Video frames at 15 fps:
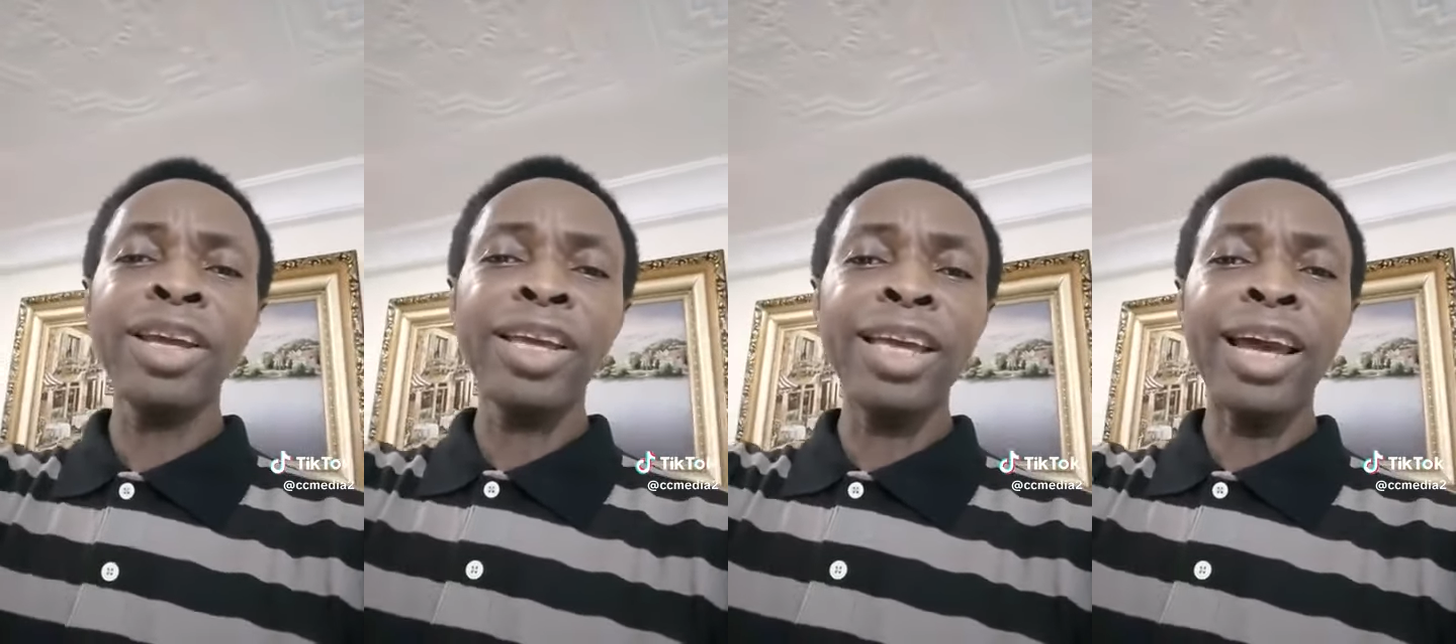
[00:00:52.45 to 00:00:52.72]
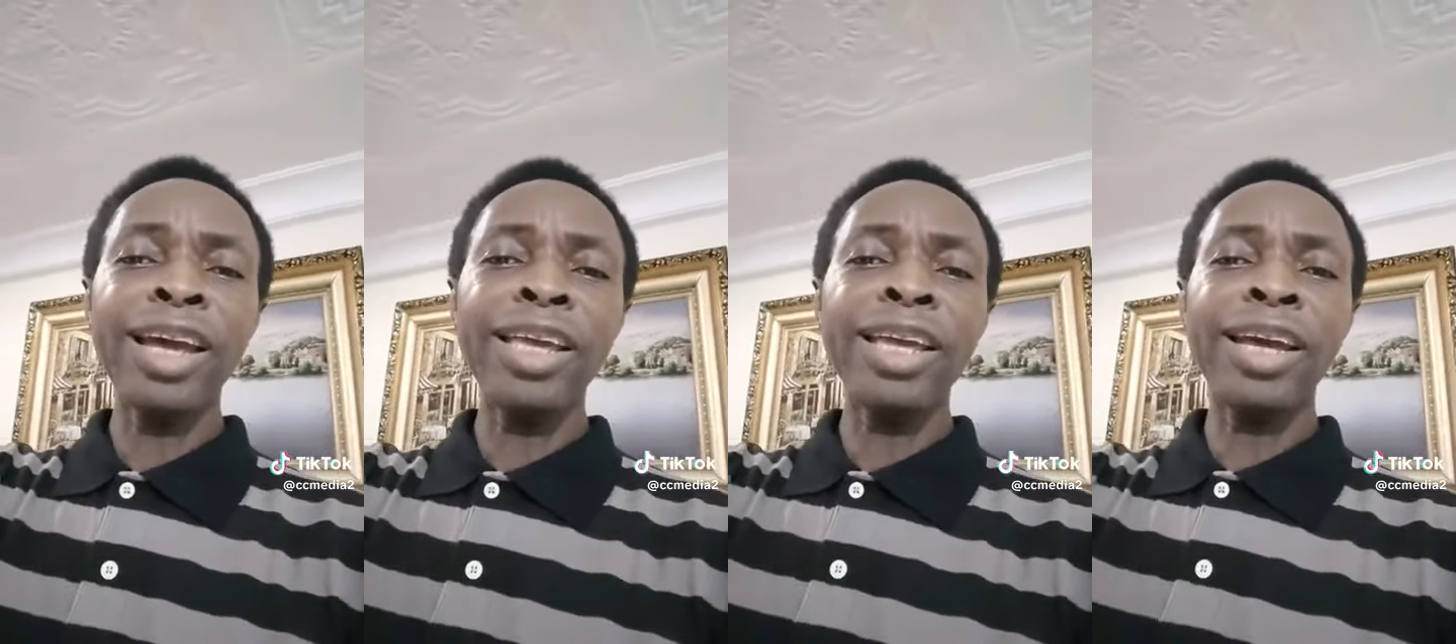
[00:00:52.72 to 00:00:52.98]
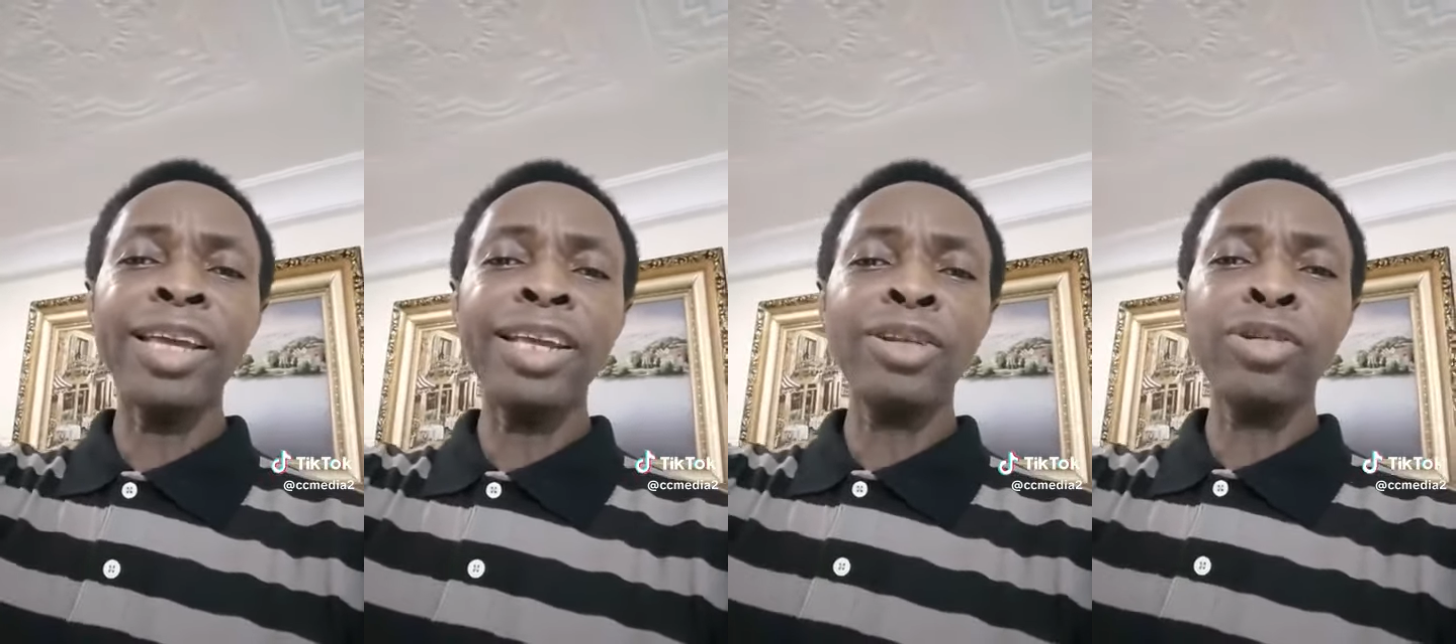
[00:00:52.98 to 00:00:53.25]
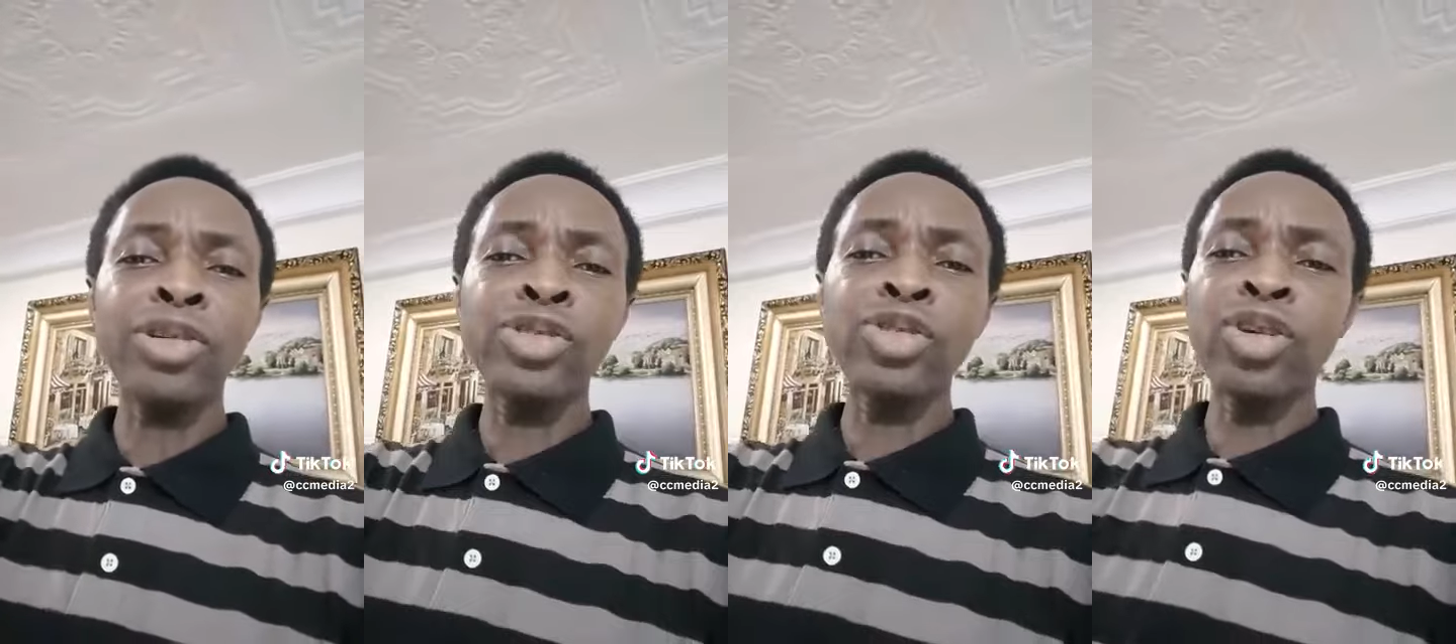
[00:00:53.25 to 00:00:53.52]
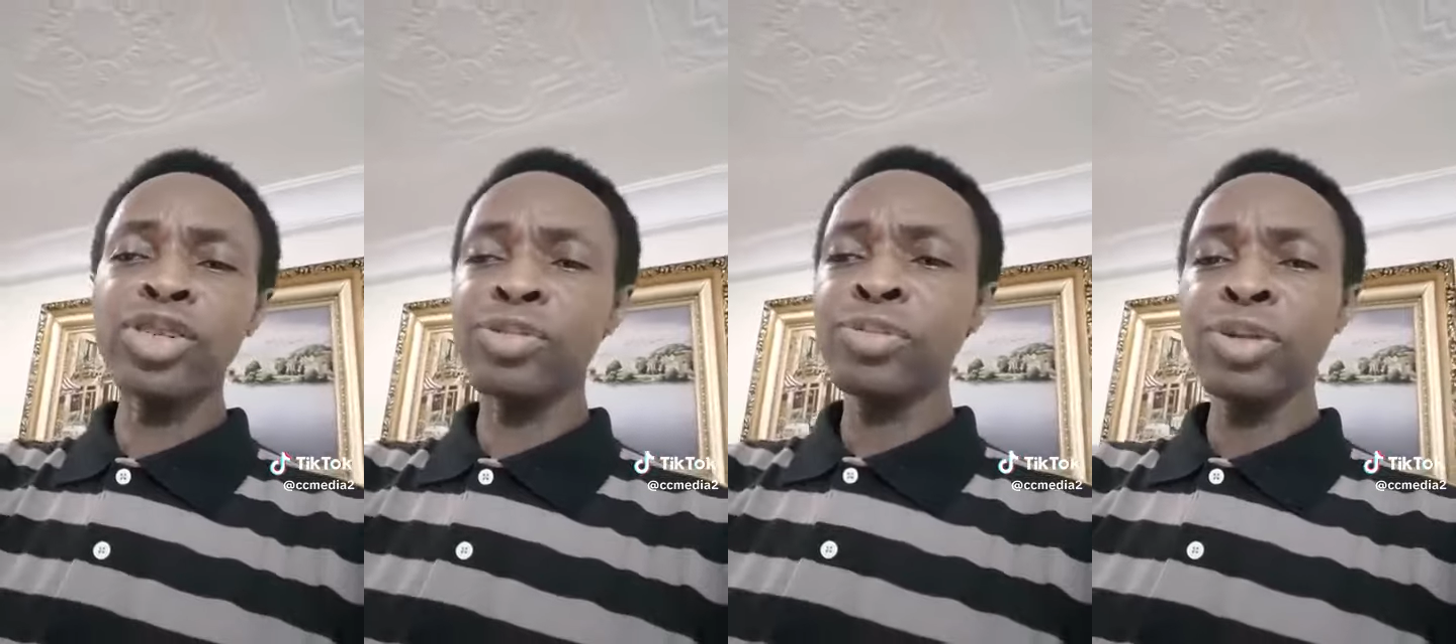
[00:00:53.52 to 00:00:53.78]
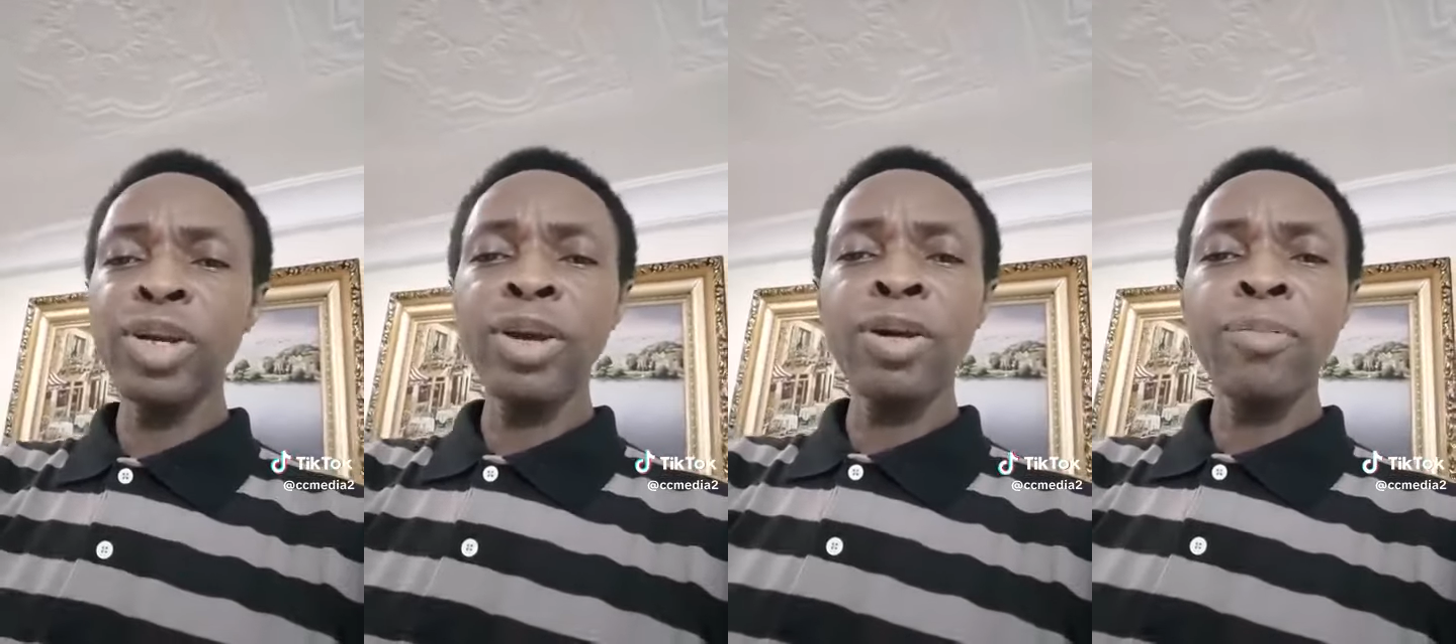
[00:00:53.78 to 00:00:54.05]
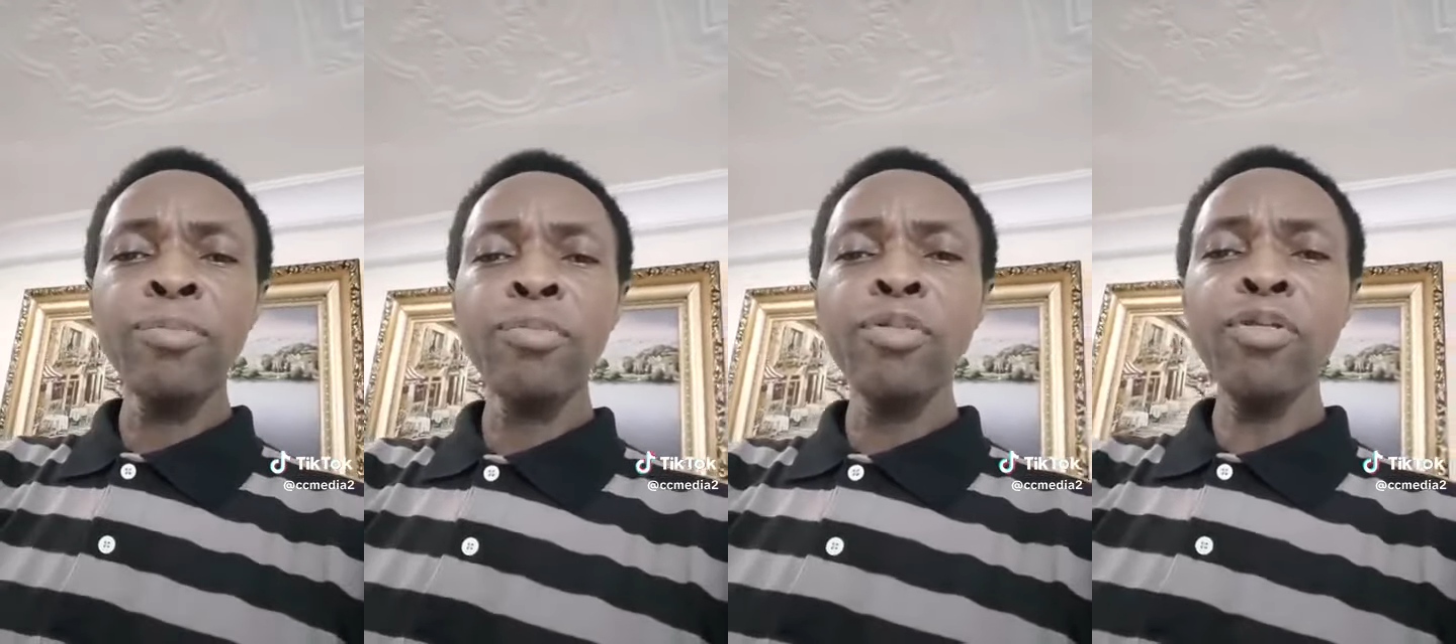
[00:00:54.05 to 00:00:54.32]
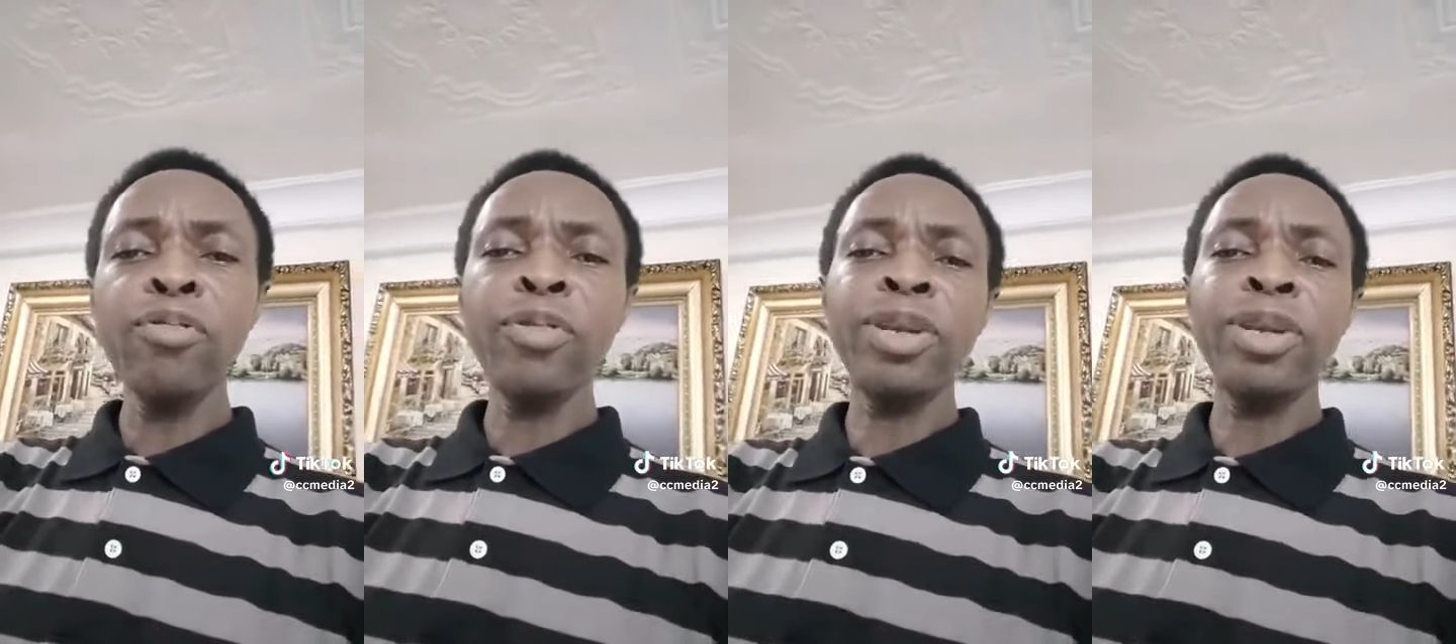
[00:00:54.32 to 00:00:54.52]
He does not move